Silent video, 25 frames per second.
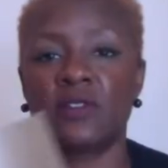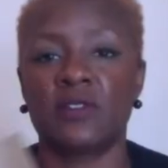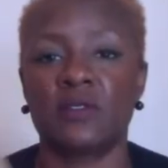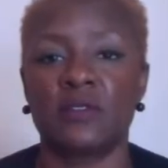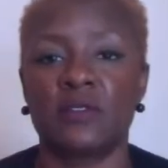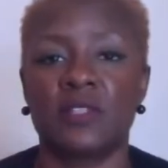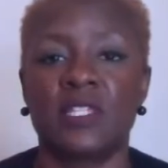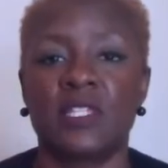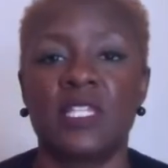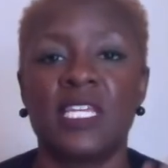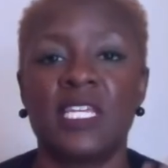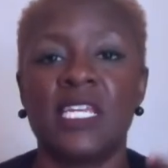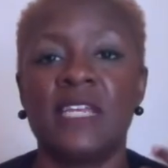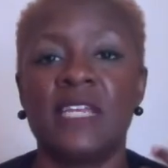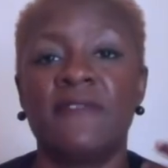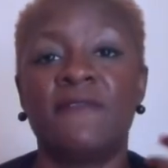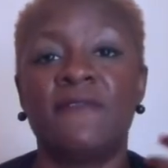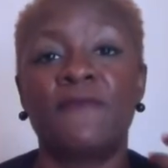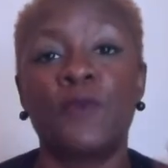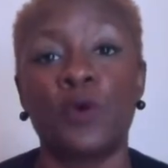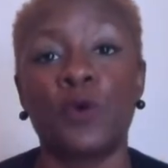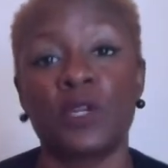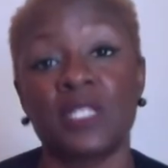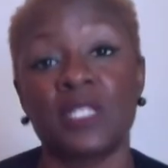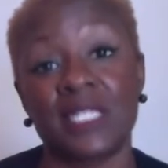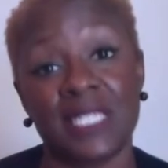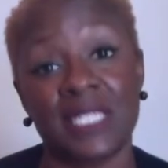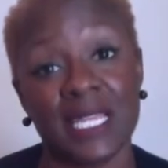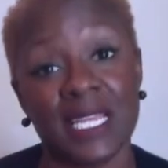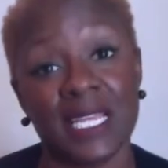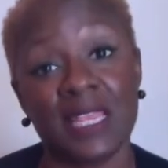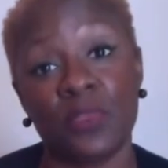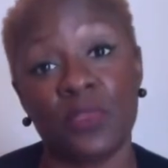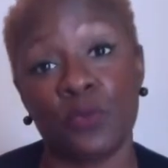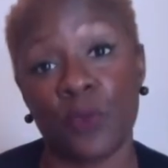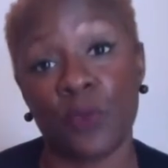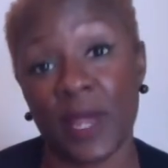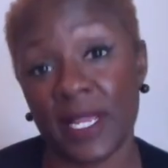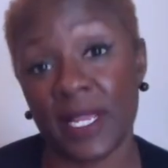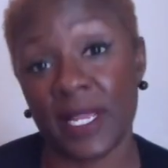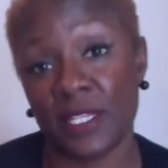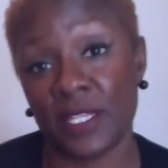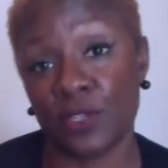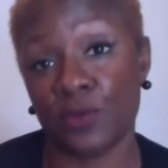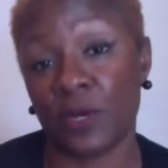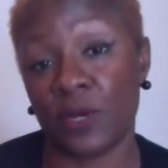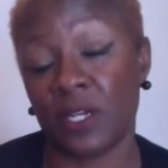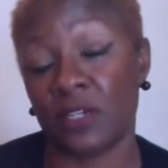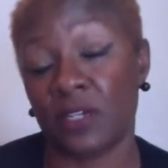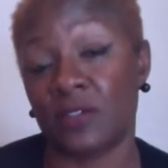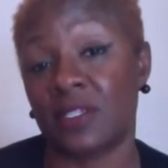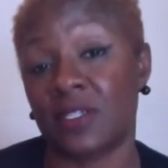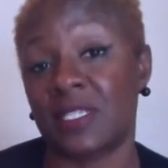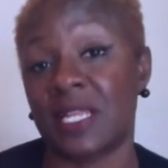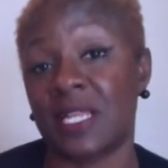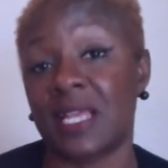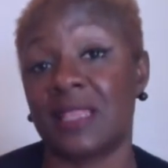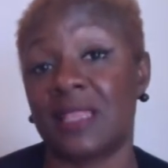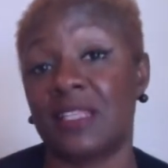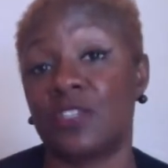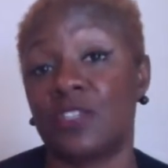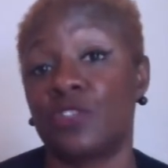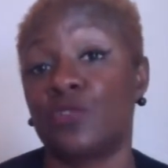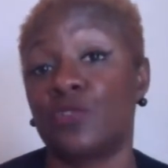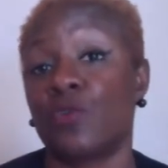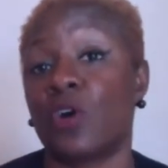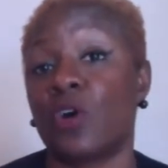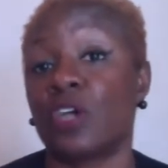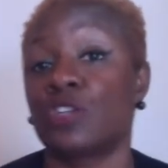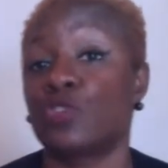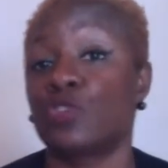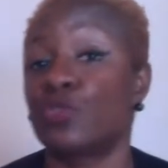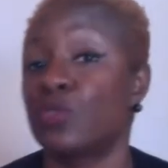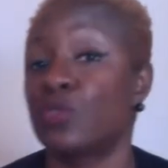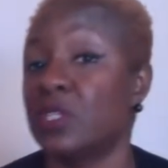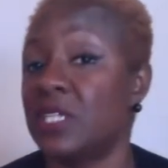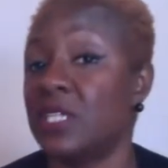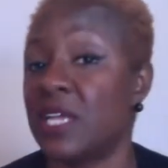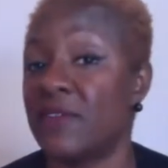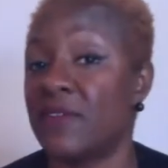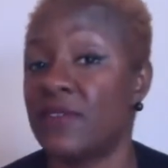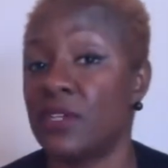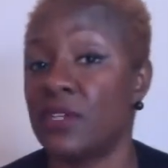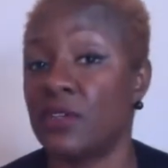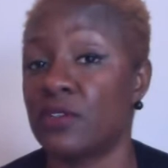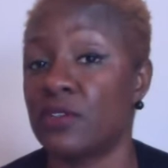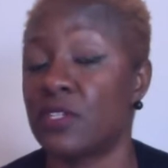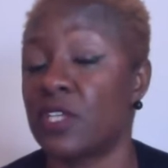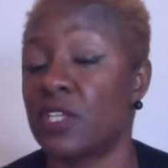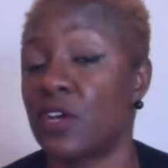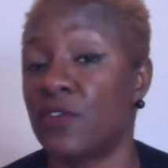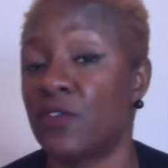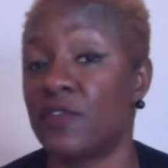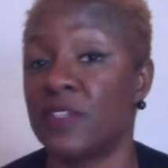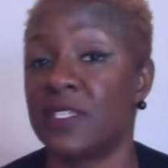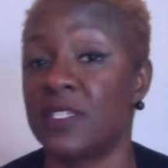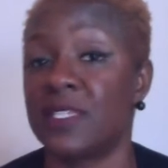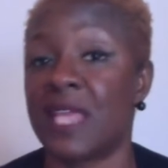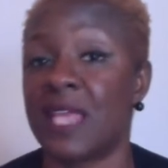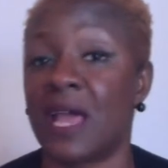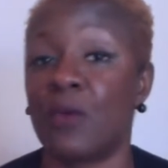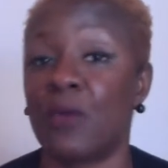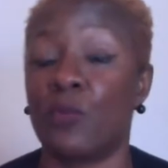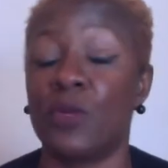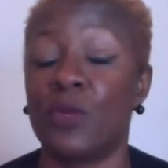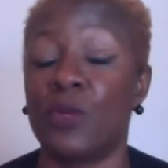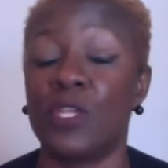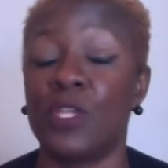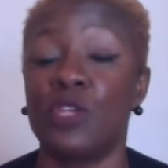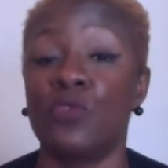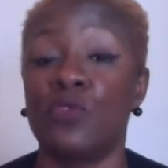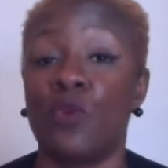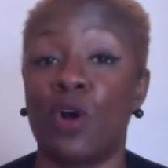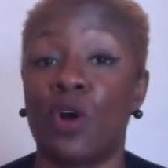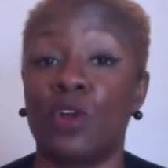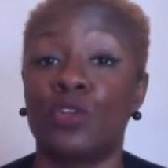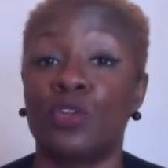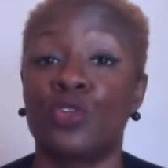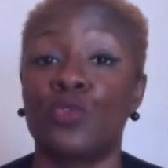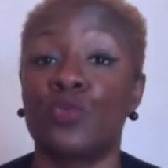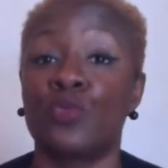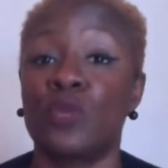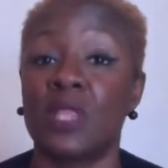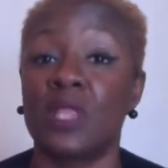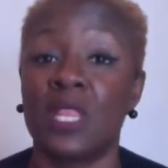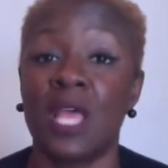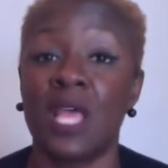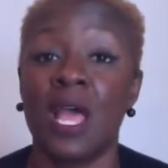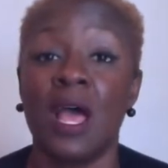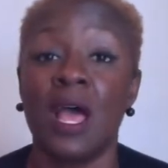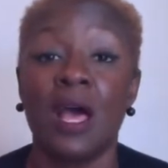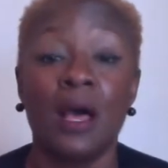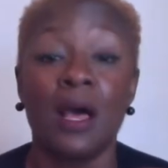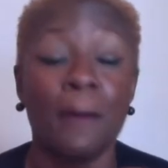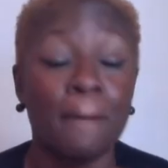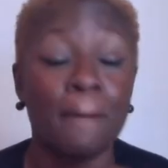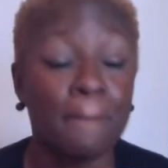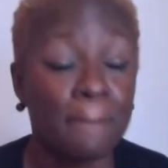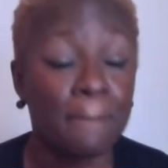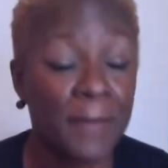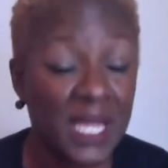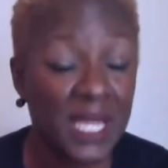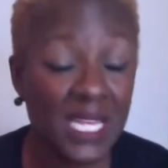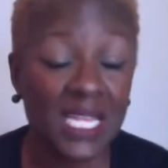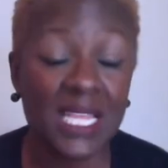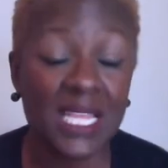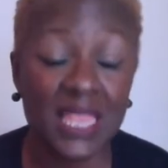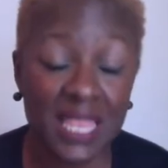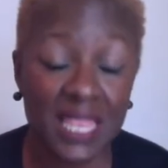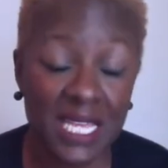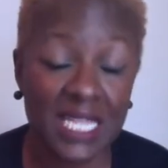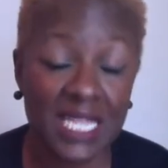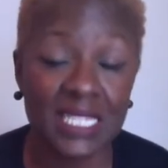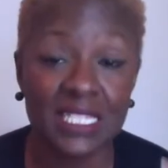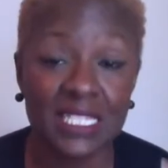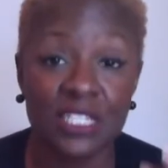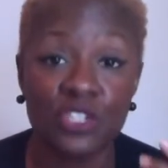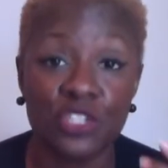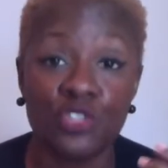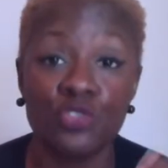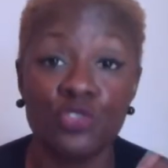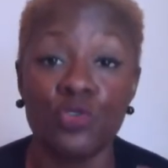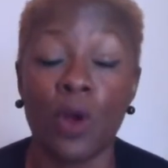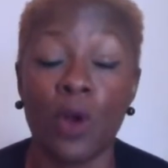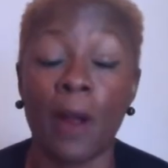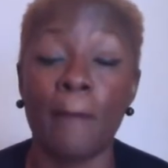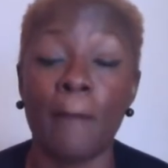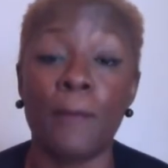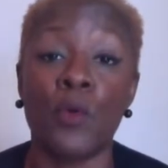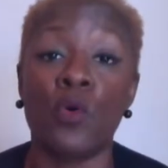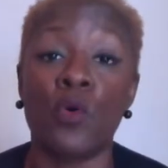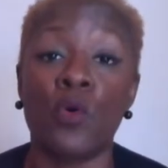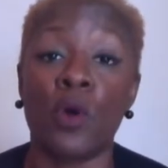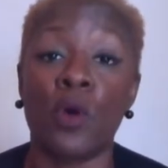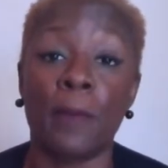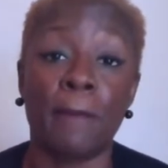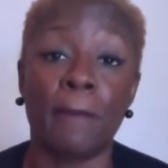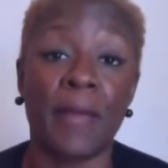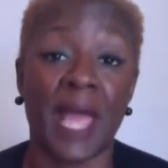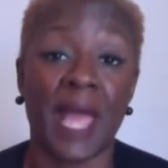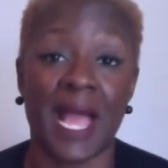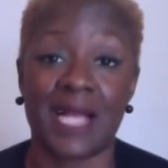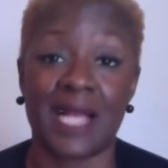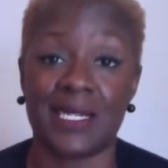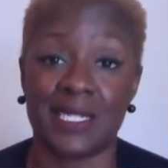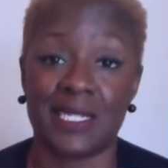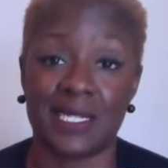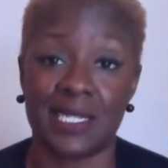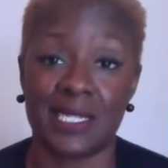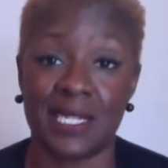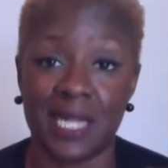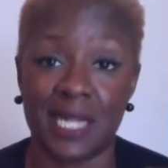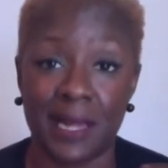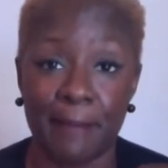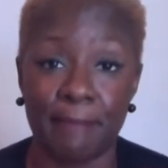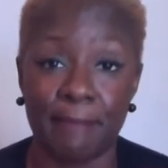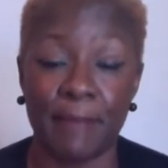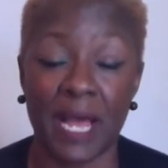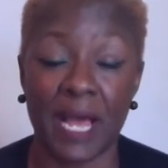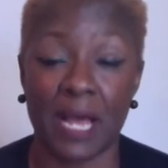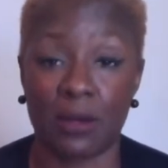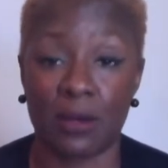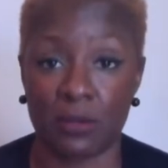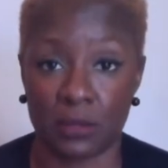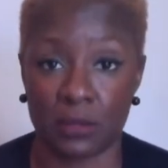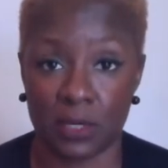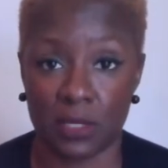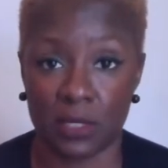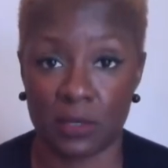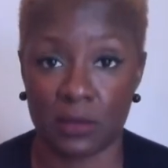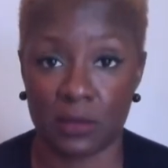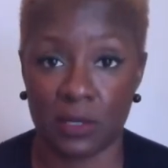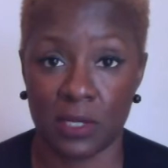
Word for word: The 14th way to understand that you are truly loving yourself is that when you are doing many things that you are more passionate about.